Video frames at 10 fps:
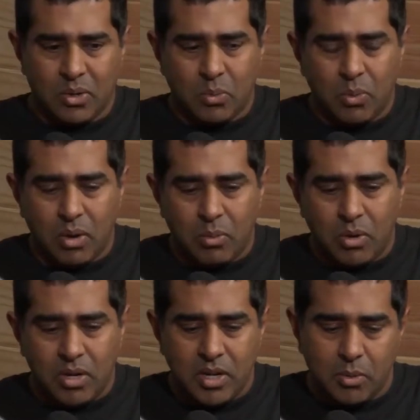Well,
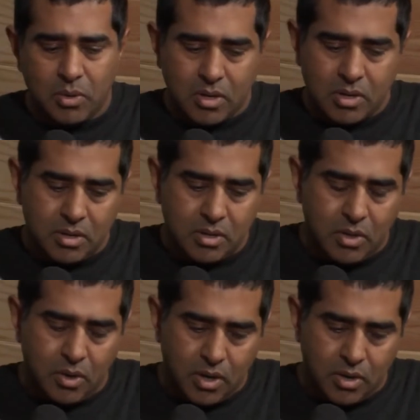we're
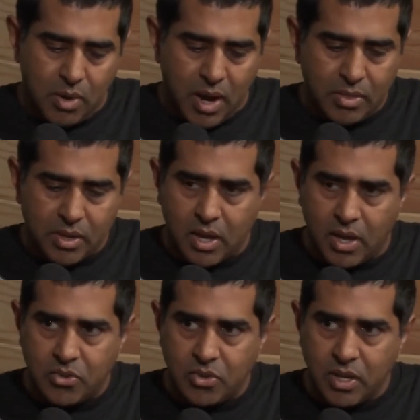going around the
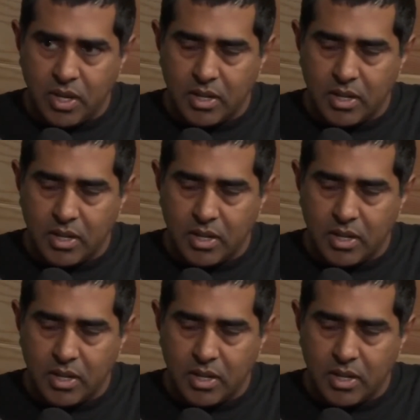country